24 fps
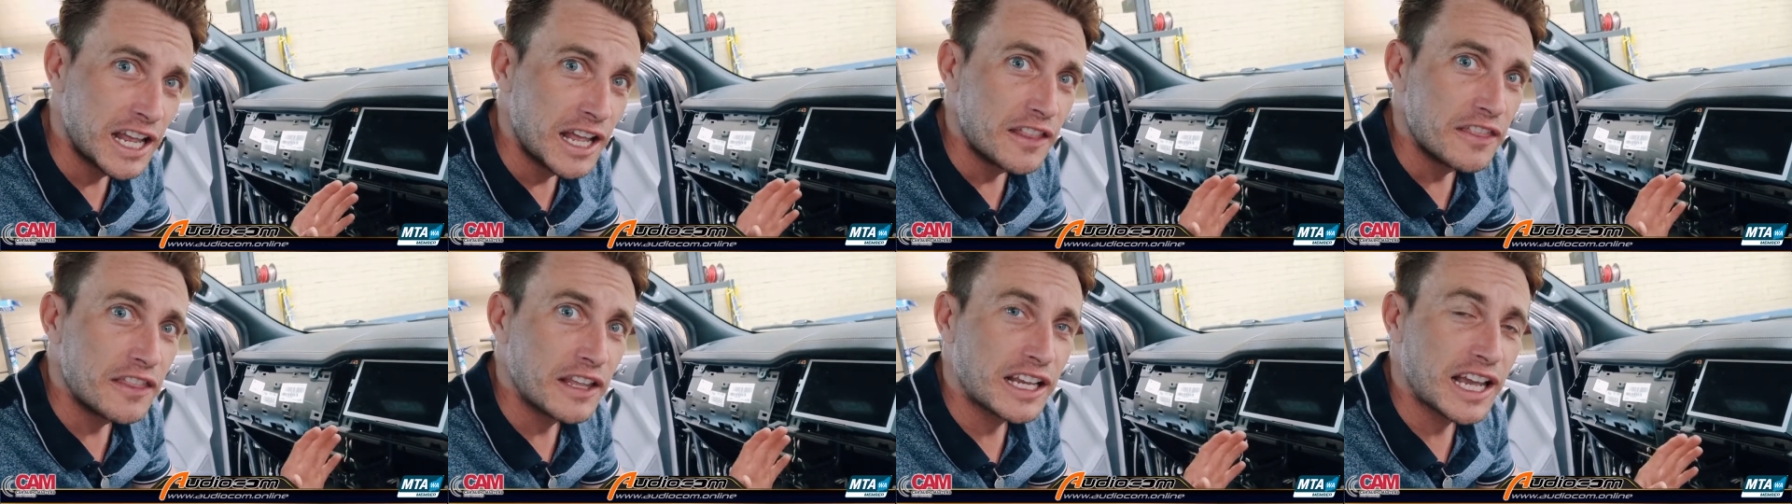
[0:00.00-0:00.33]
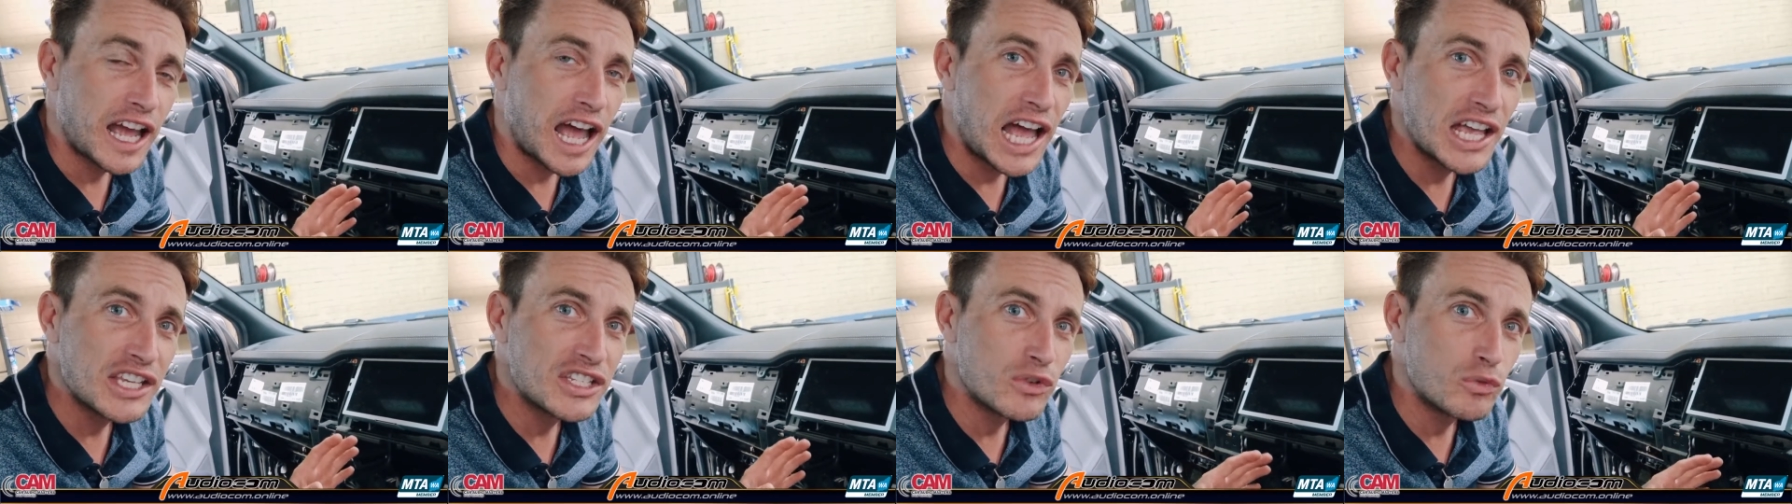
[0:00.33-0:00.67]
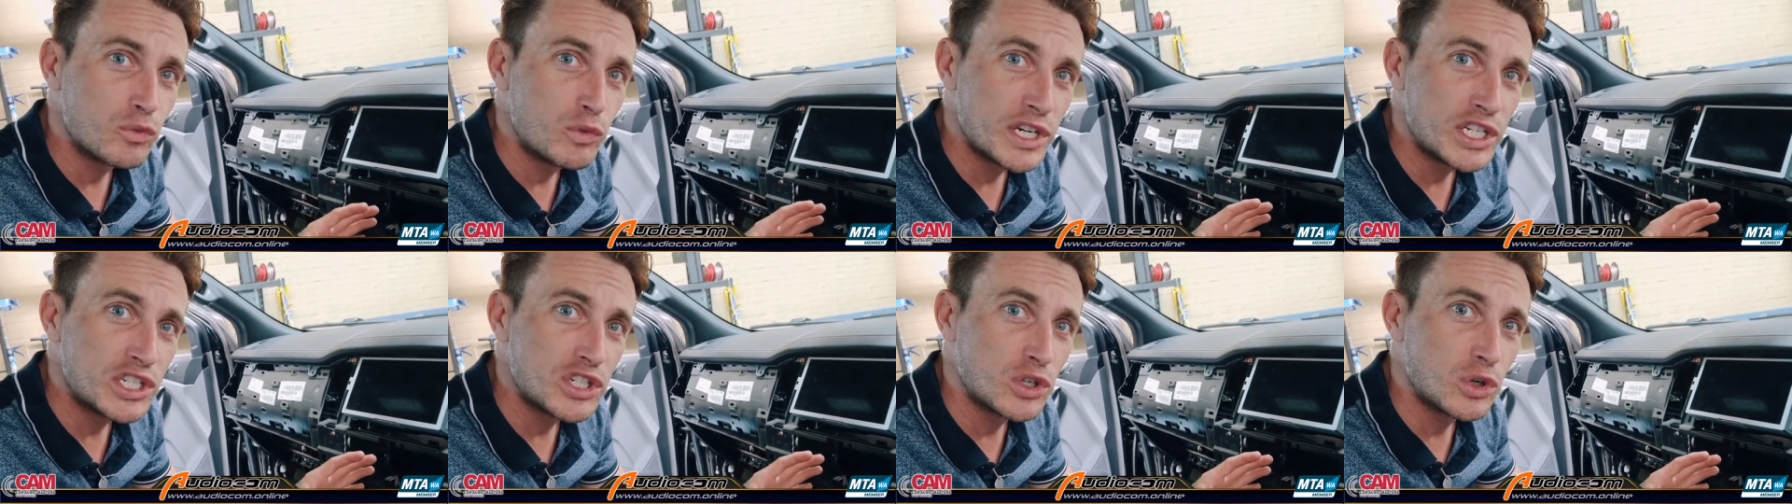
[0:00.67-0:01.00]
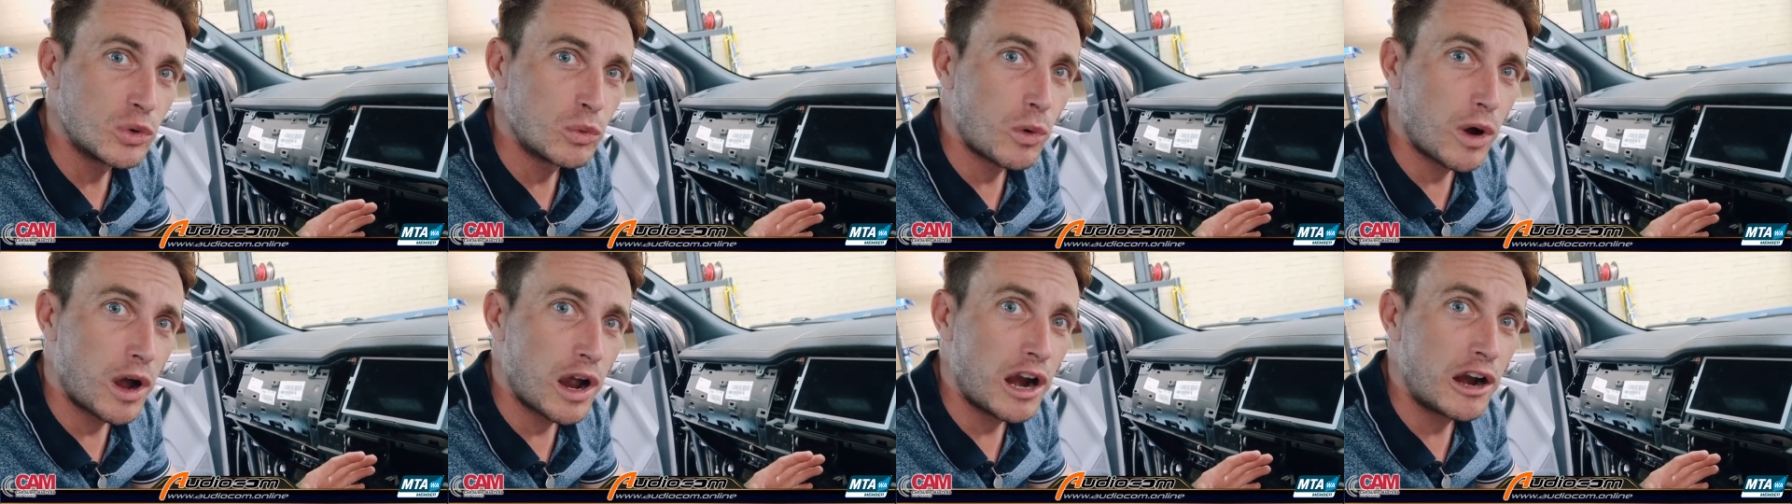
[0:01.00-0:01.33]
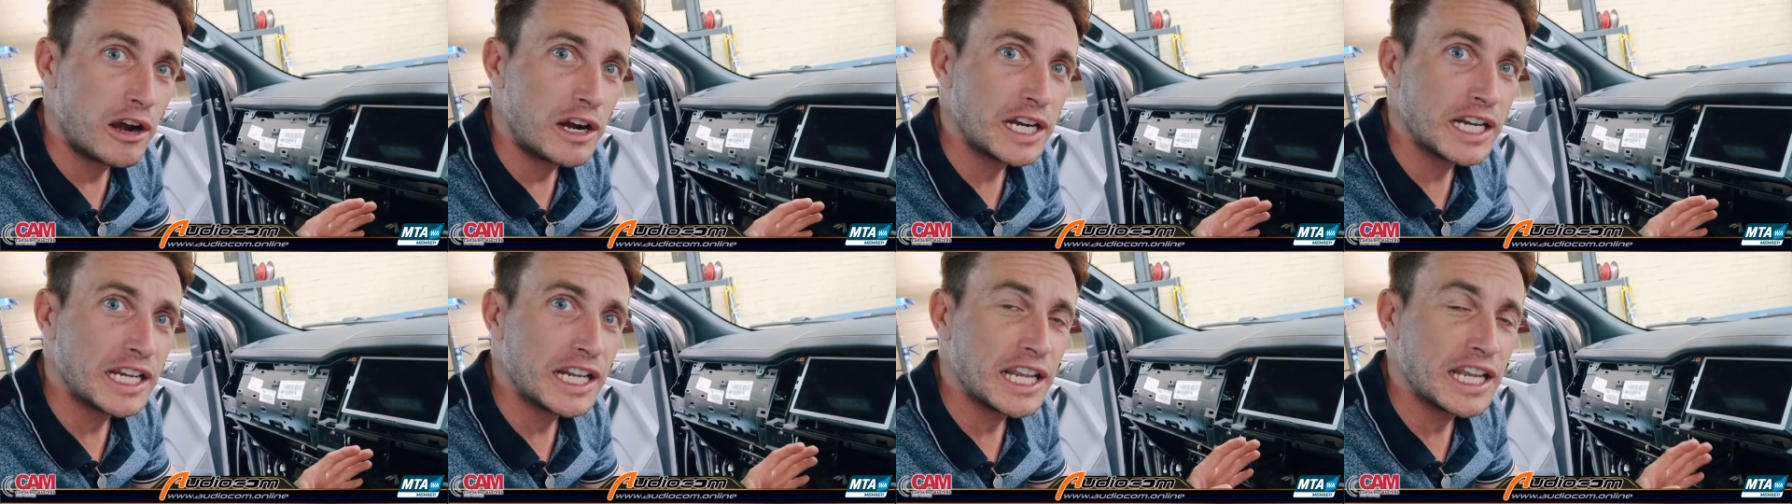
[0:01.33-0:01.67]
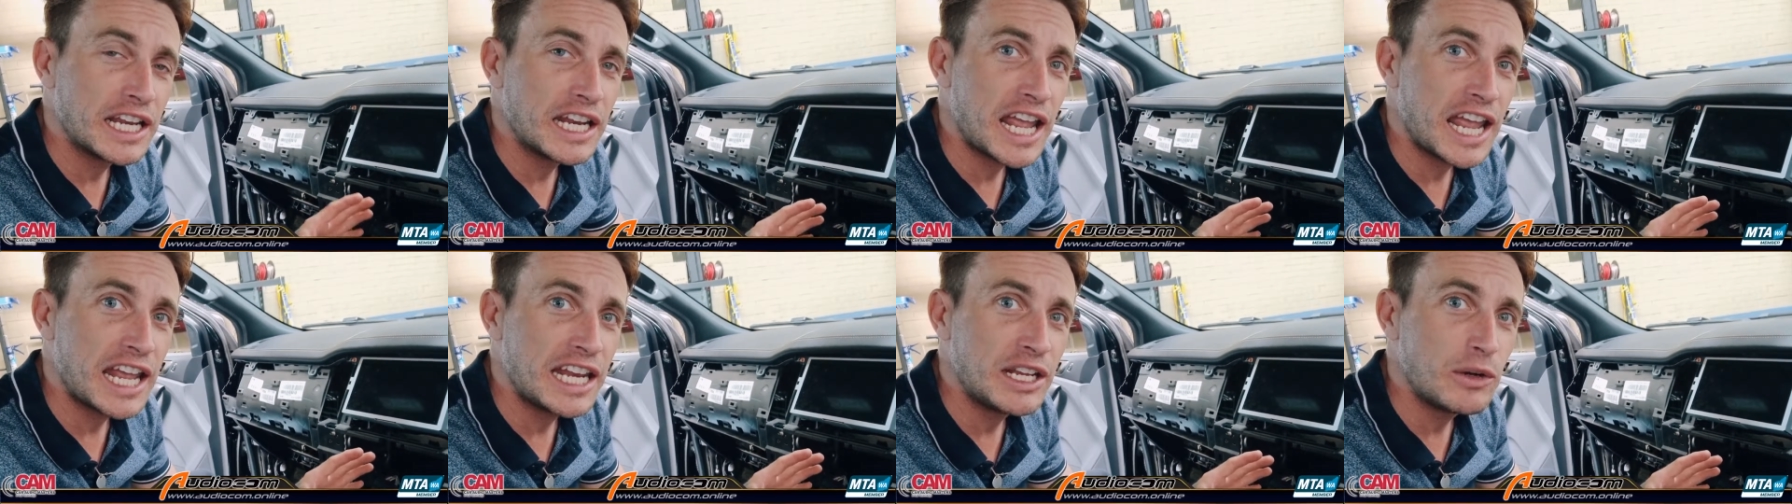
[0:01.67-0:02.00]
the car's original wiring
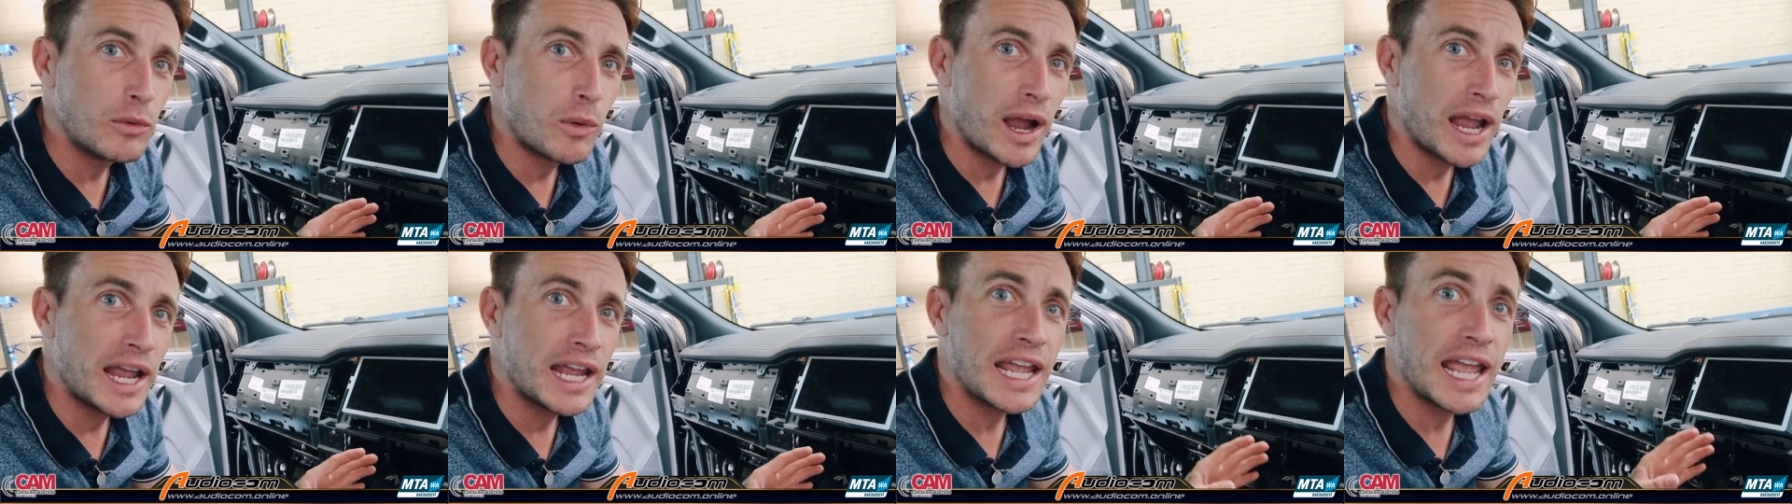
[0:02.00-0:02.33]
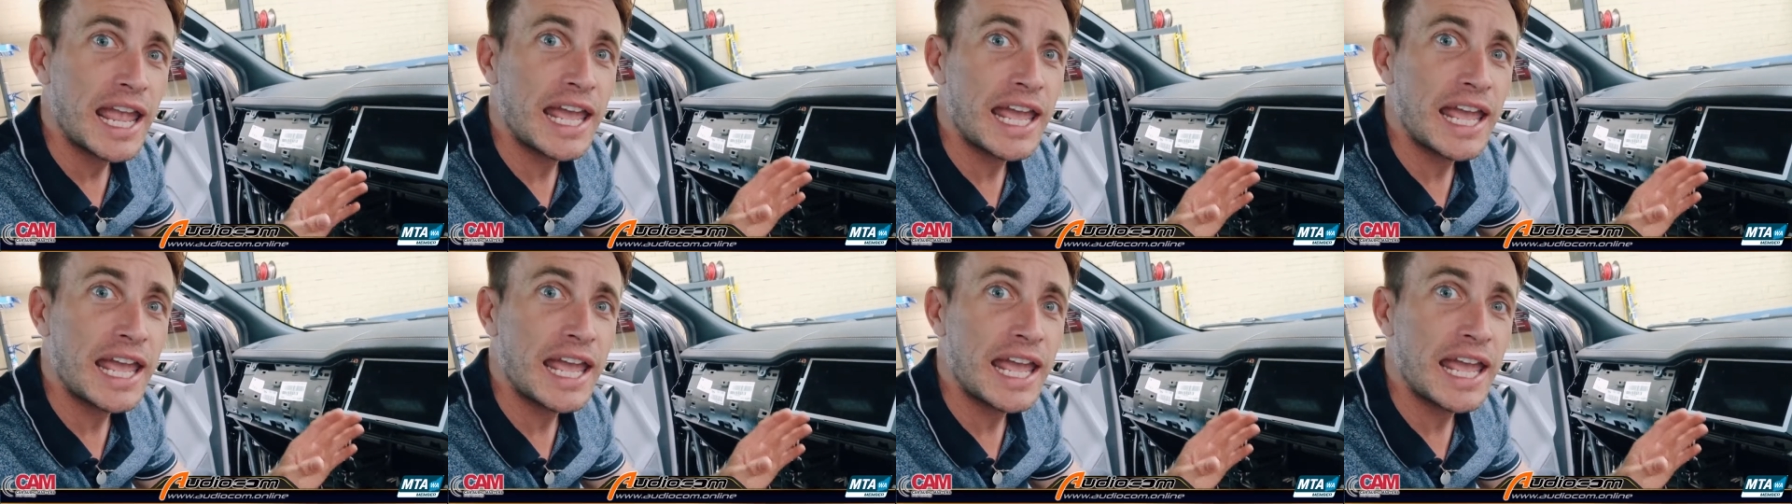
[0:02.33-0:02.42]
in any way,